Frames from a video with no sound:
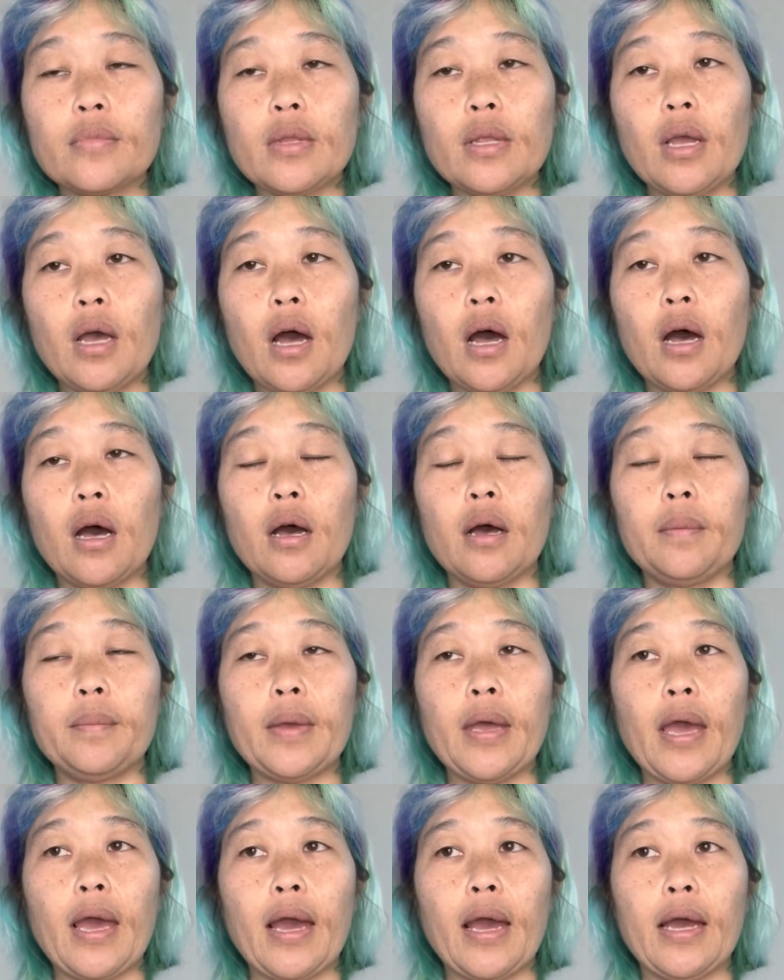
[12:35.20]

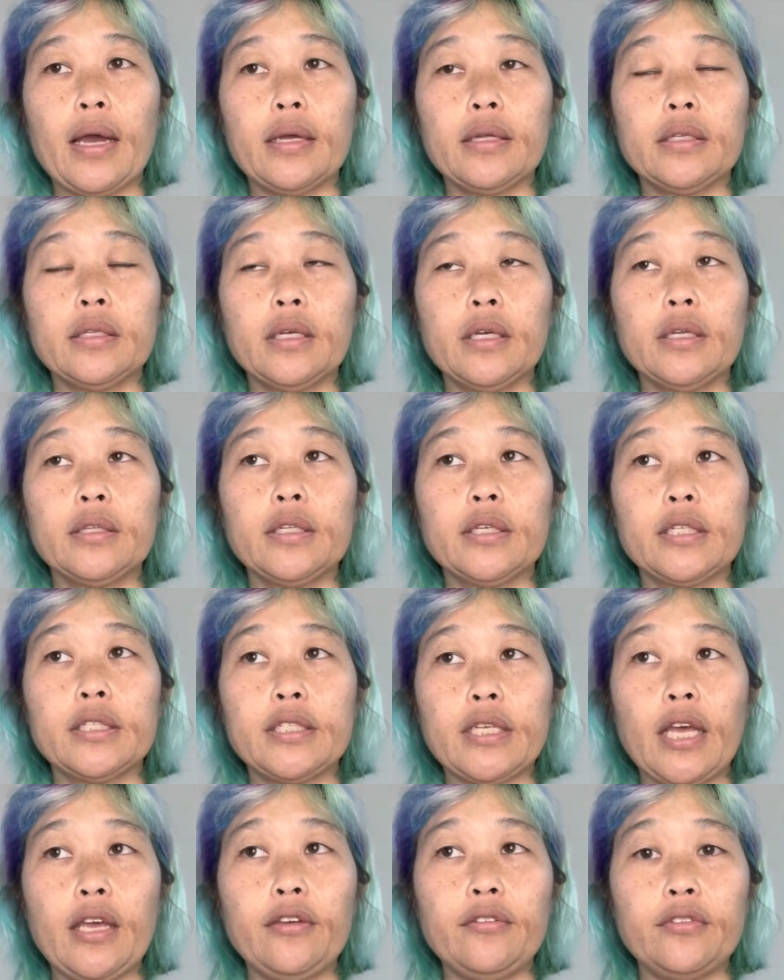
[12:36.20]
And the
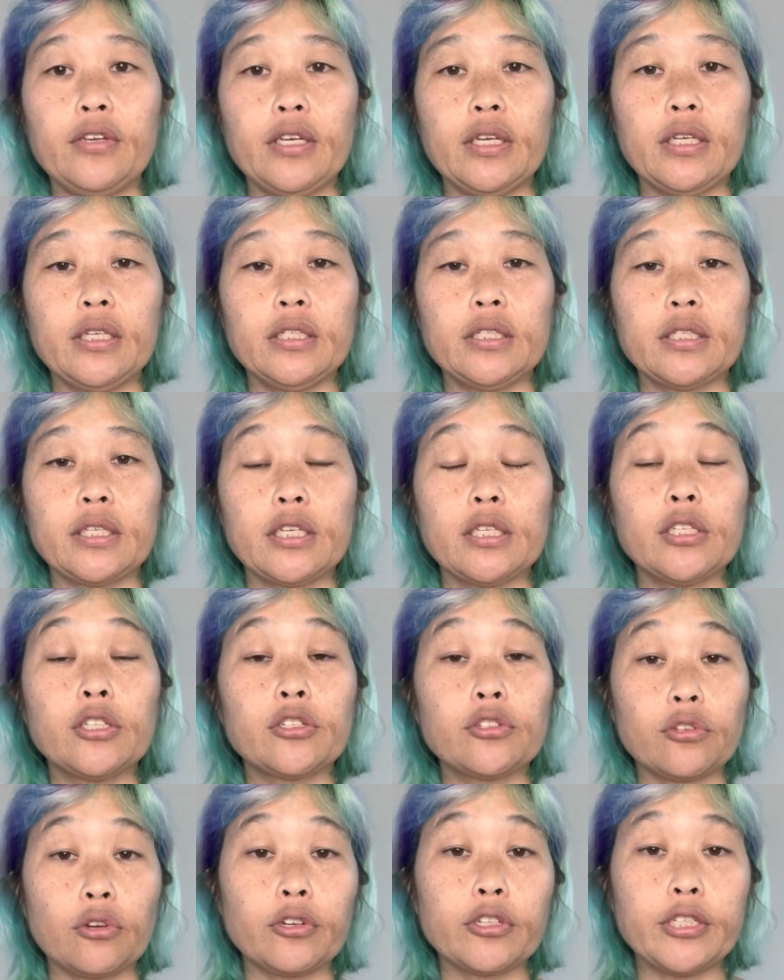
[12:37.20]
savings is
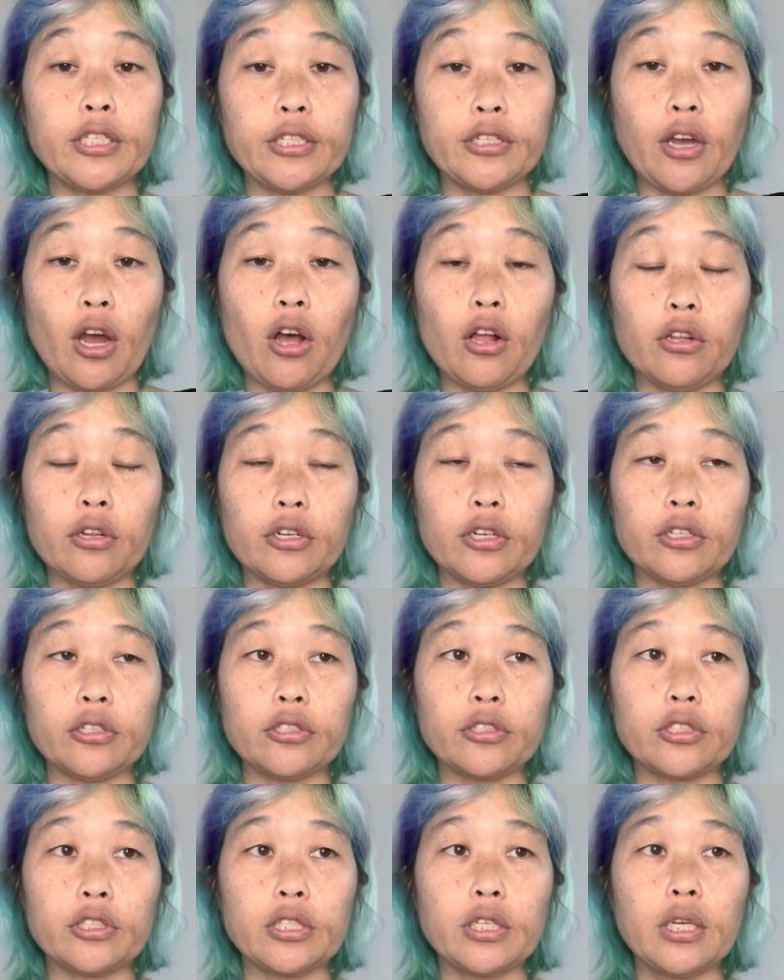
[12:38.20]

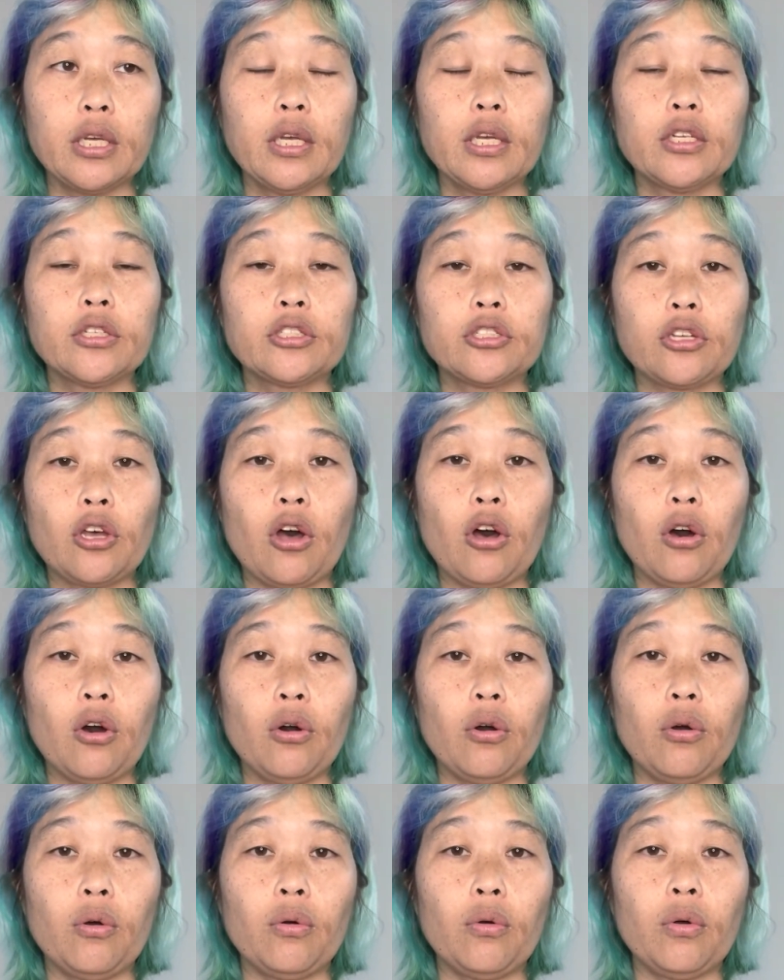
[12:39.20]
$13.
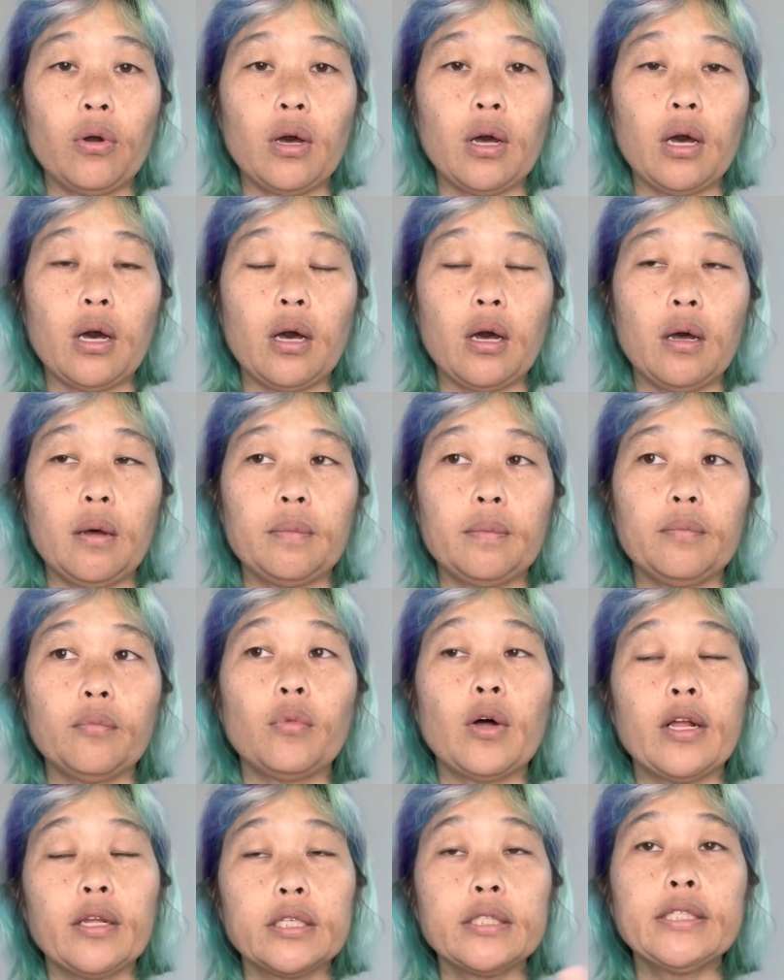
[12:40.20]
So,
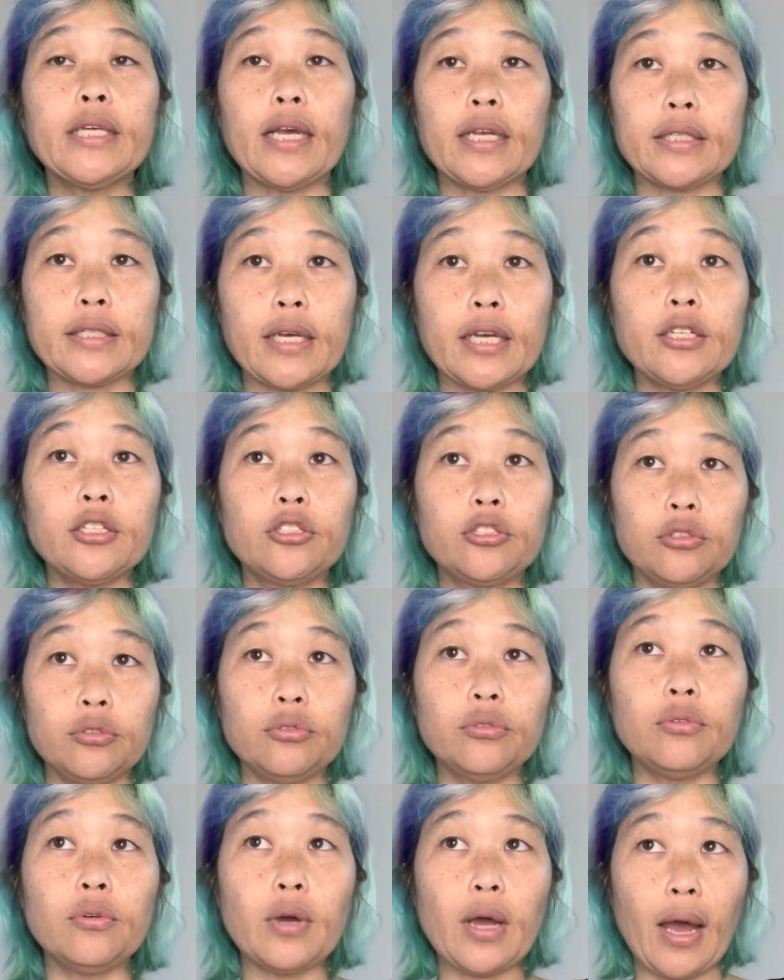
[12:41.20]
well, yes, I
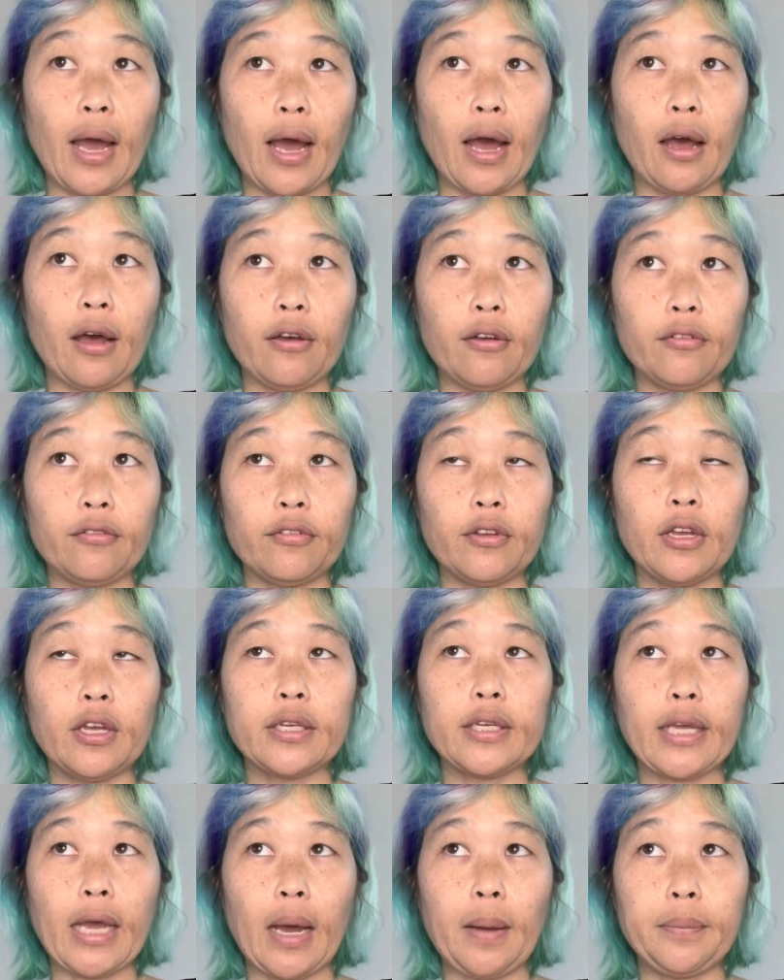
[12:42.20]
do have
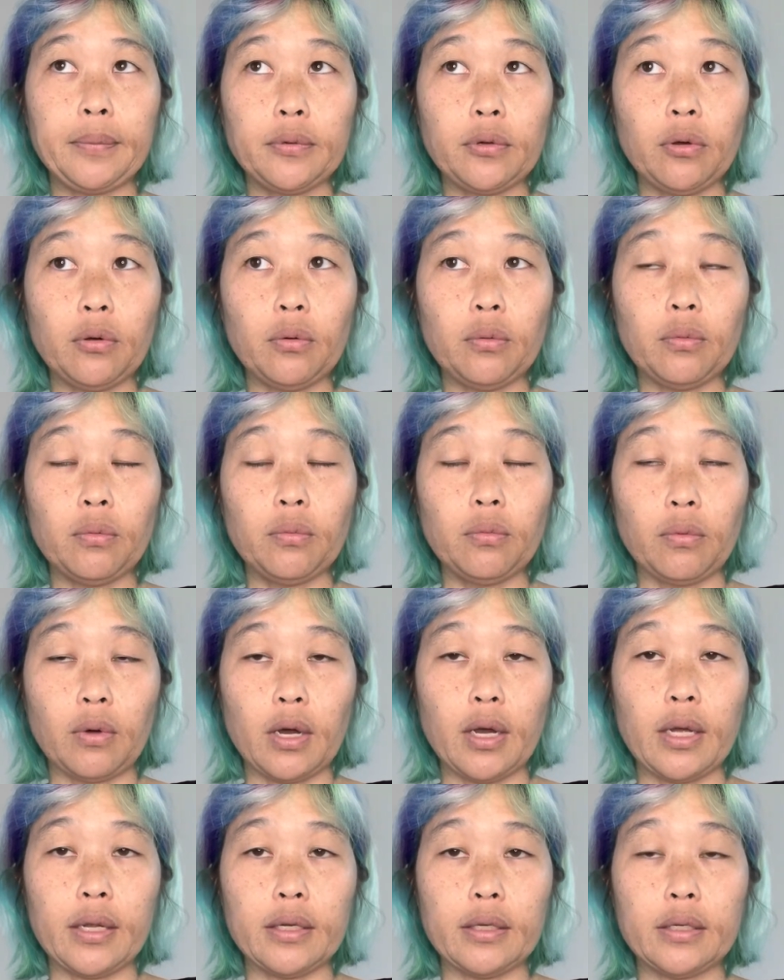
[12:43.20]
Capital
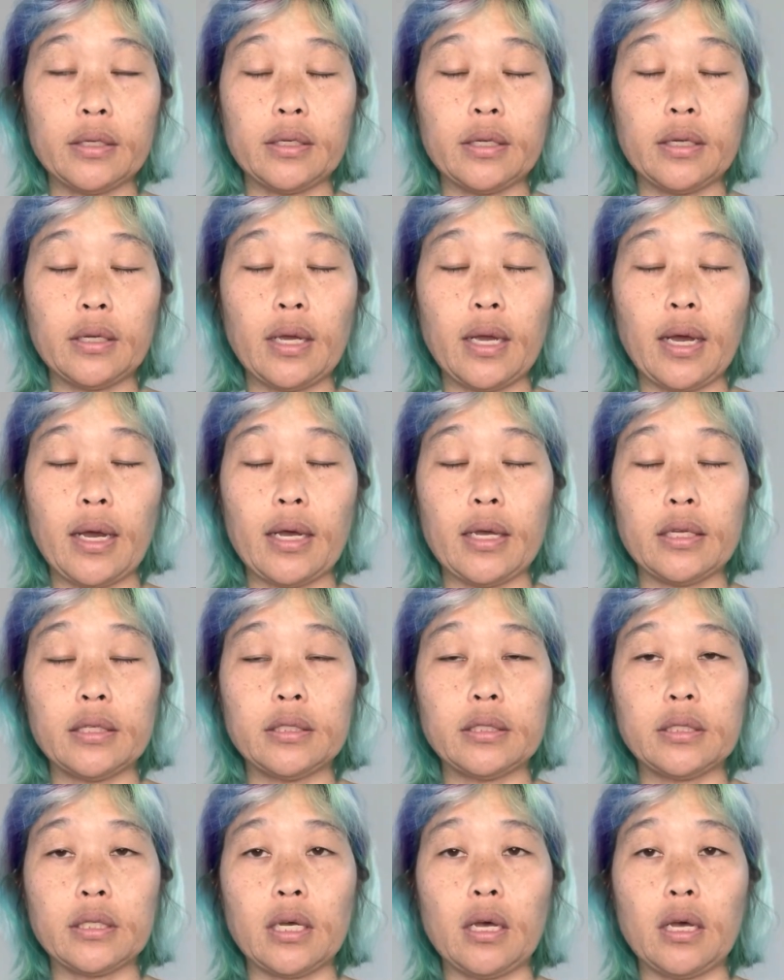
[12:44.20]
One as